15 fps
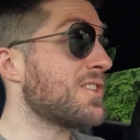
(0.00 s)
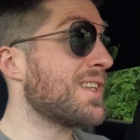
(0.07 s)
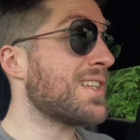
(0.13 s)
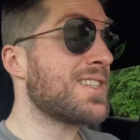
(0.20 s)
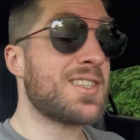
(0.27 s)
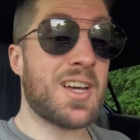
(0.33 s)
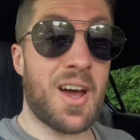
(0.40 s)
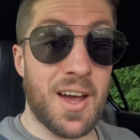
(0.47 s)
to the
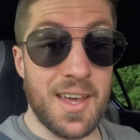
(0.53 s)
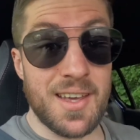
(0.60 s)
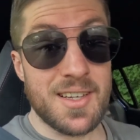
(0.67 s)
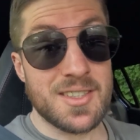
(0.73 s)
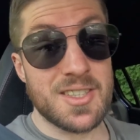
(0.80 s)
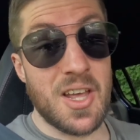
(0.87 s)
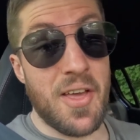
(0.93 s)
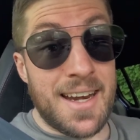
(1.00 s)

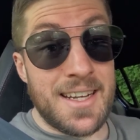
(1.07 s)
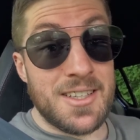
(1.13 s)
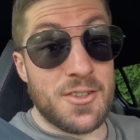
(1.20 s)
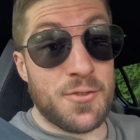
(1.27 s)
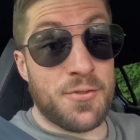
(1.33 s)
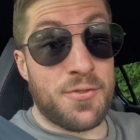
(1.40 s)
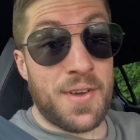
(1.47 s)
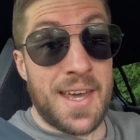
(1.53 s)
tires and
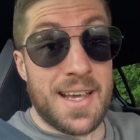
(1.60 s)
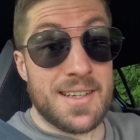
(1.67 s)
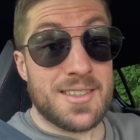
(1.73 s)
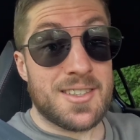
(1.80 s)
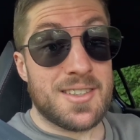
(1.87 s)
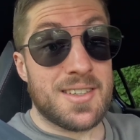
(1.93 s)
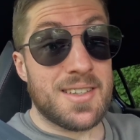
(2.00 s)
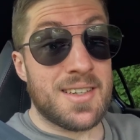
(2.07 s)
it's
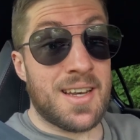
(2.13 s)
fixed.